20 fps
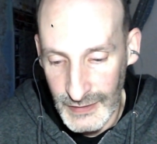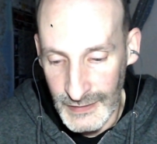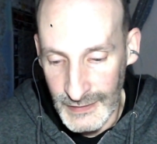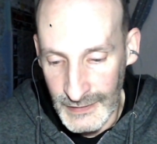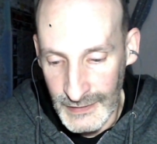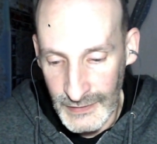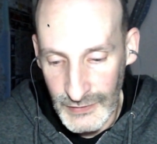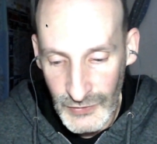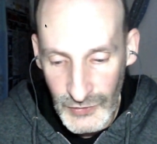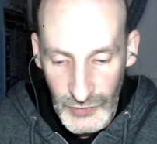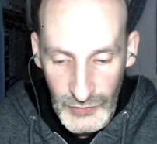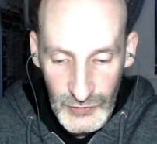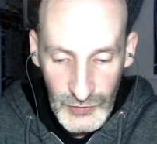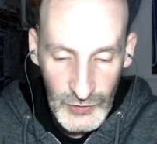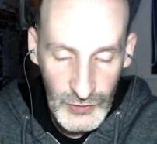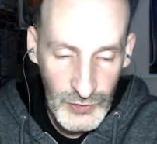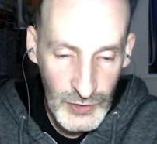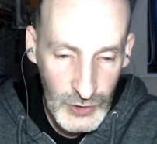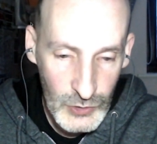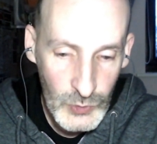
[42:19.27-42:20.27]
So
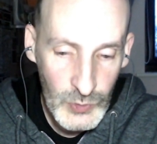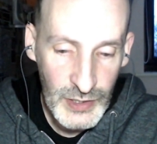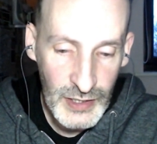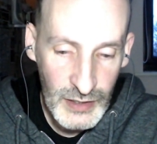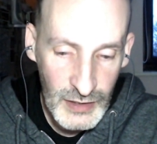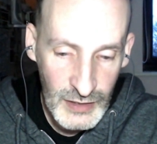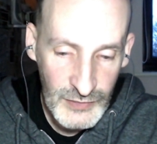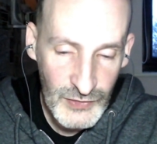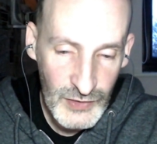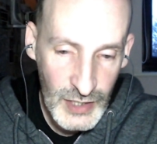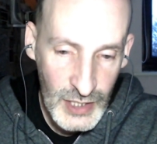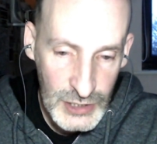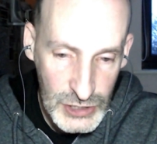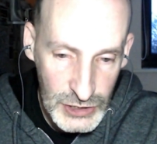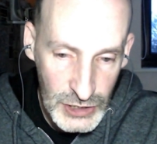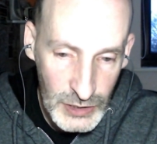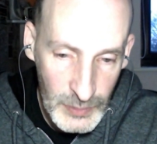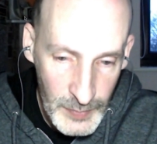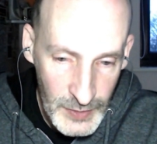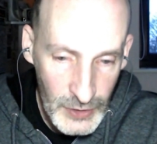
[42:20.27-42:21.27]
the cookie is
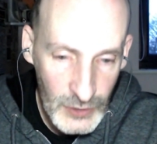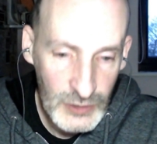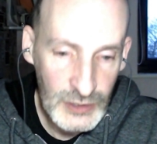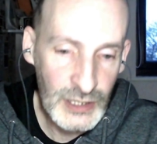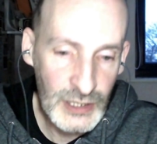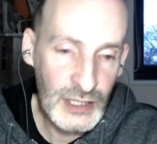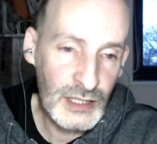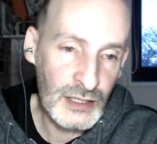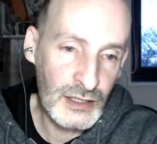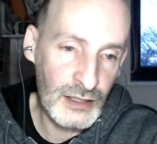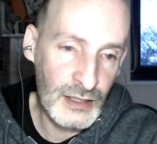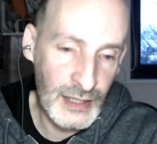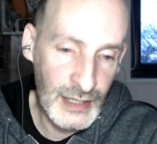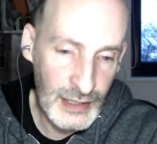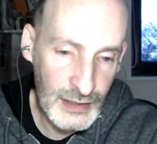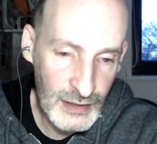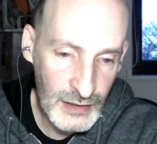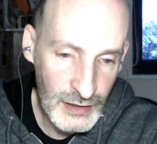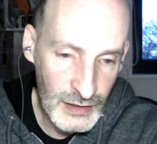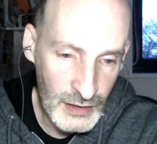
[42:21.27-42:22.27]
HTTP only,
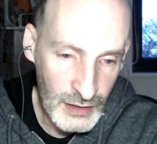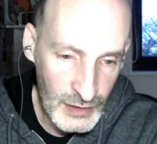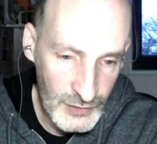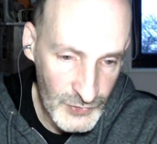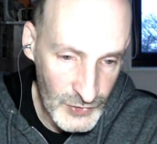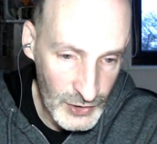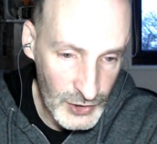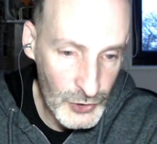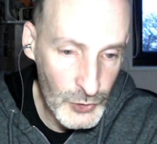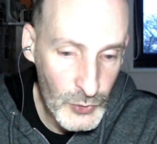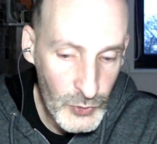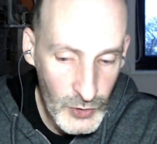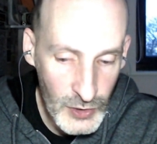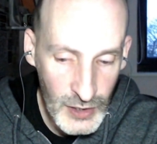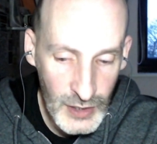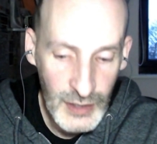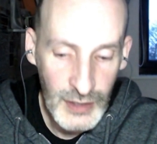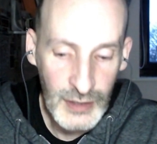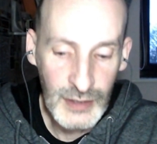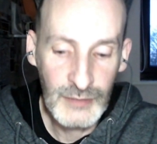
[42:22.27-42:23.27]

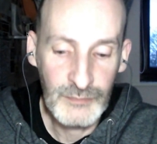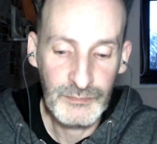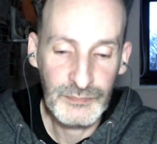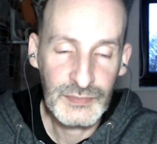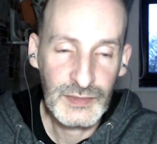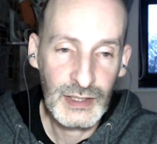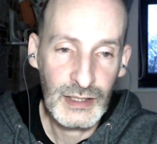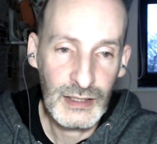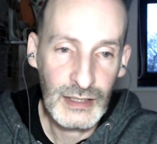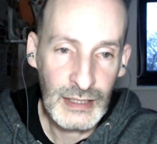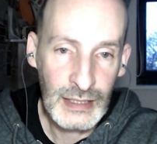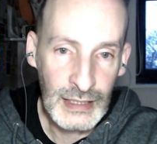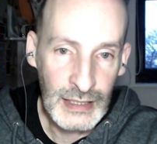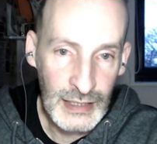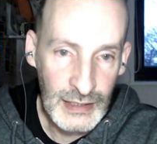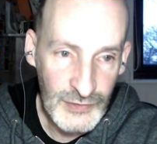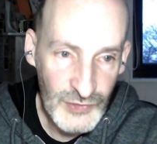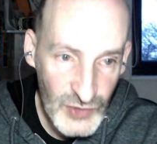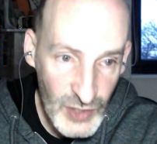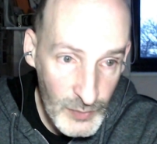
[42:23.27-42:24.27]
secure,
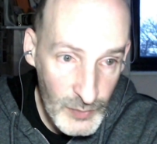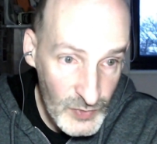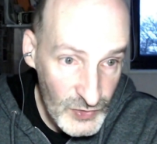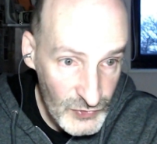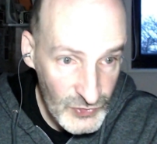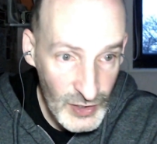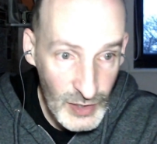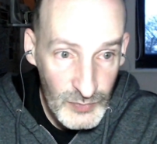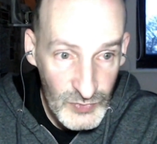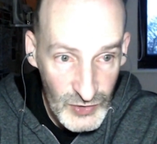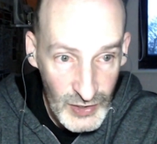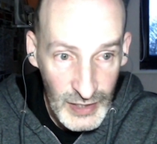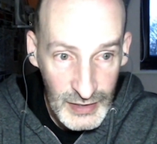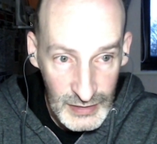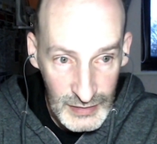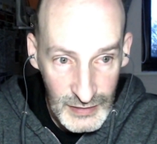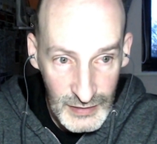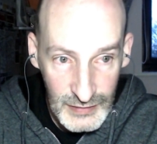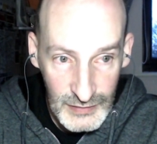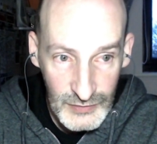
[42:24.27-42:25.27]
and same
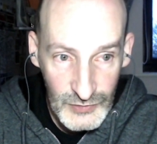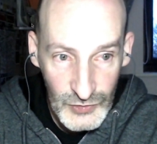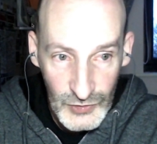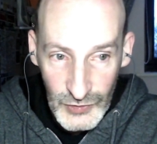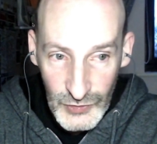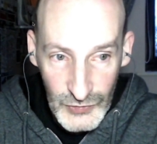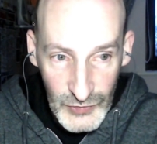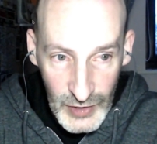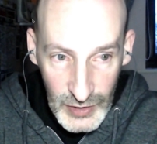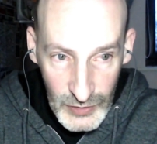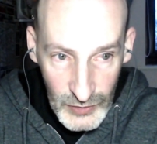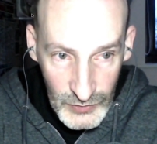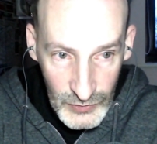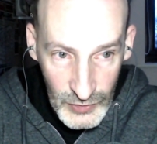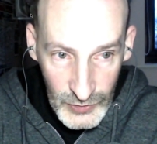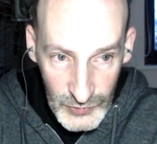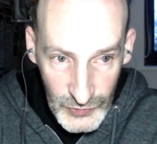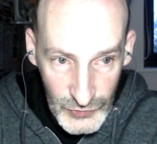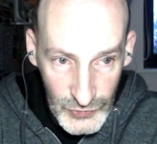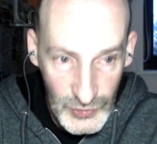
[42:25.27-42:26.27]
site. So you set
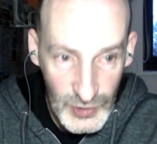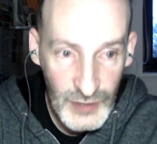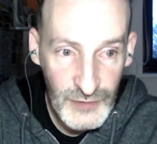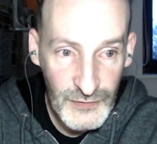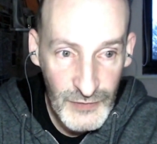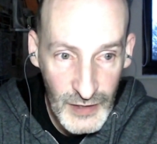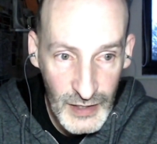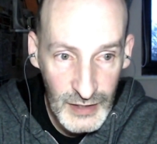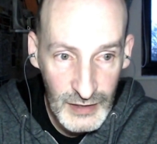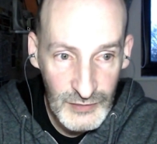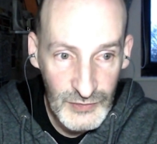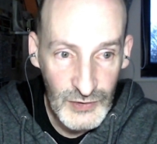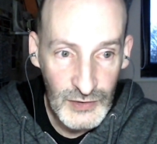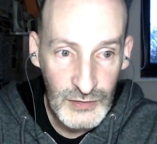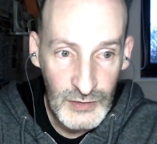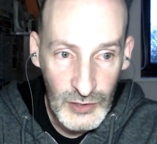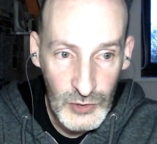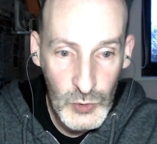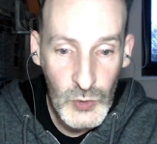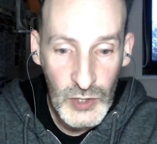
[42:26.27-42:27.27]
those three things in
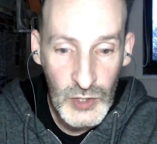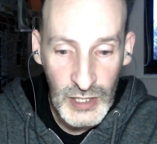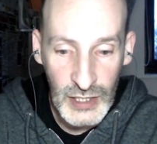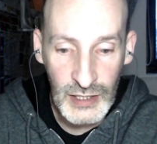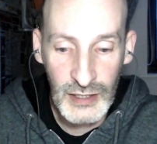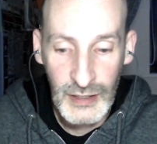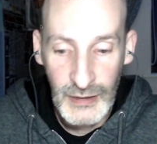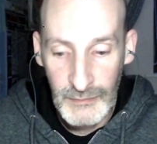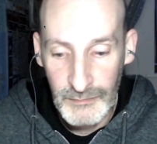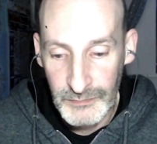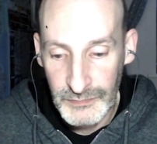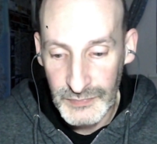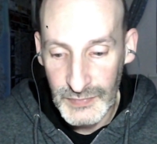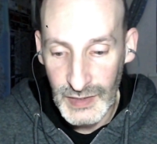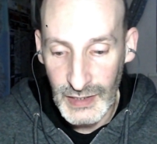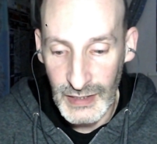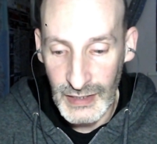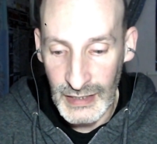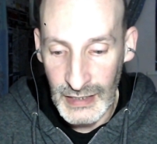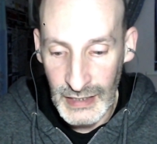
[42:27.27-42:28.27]
the cookie,
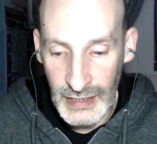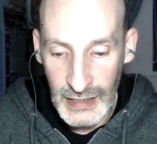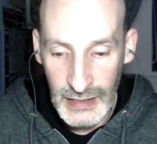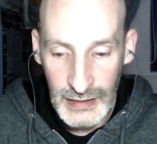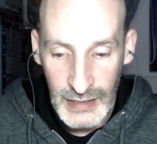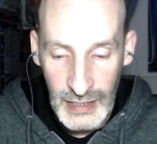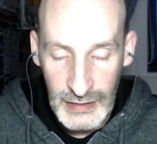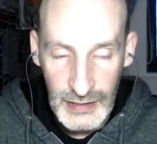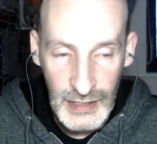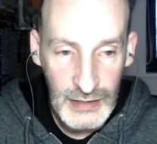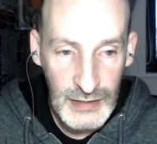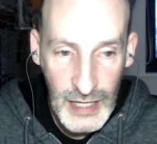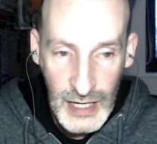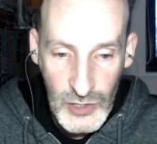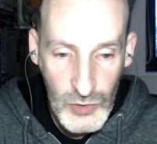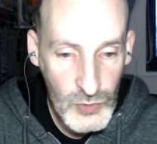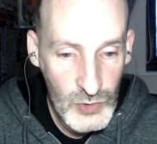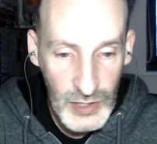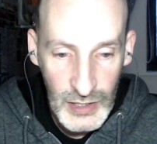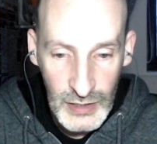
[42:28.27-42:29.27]
and then that
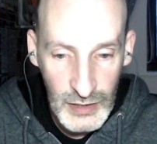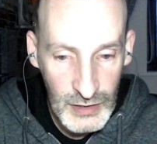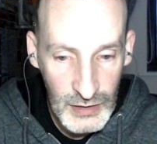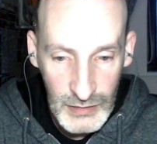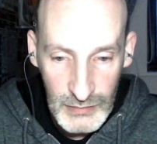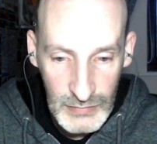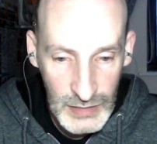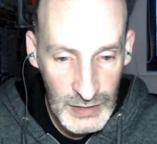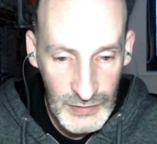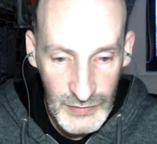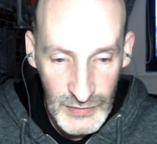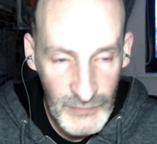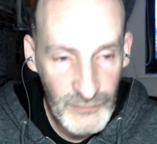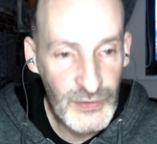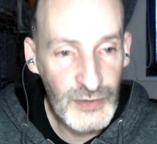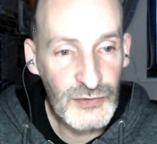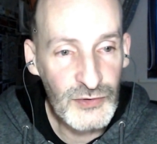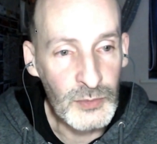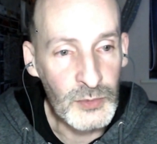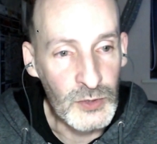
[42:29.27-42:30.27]
cookie is
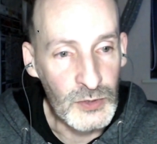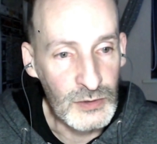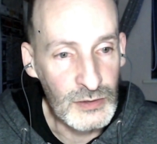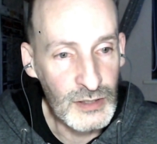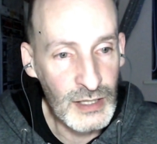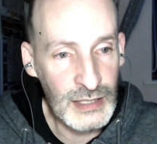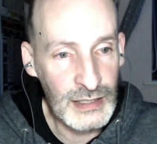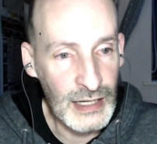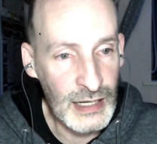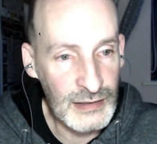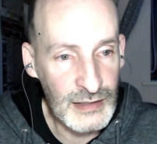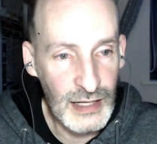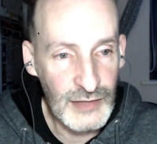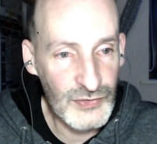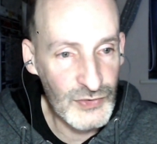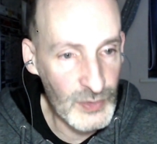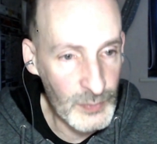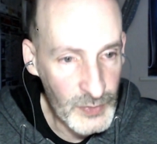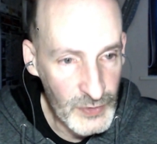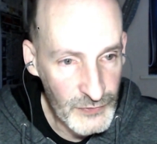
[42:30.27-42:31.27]
invincible, and
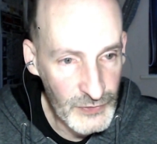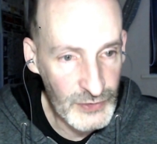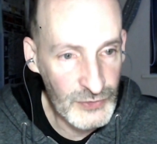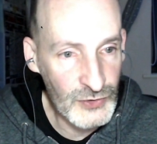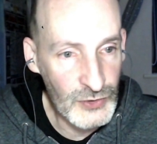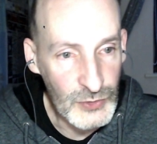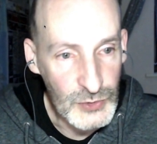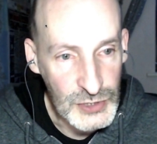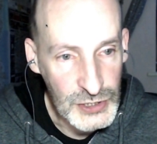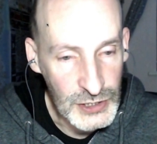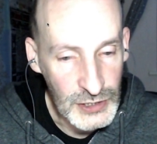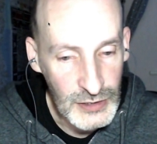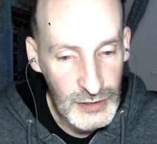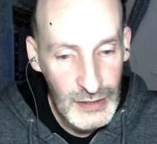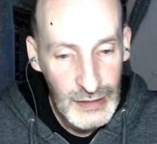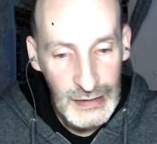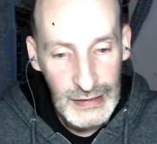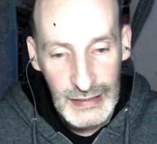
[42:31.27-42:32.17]
that's the perfect solution.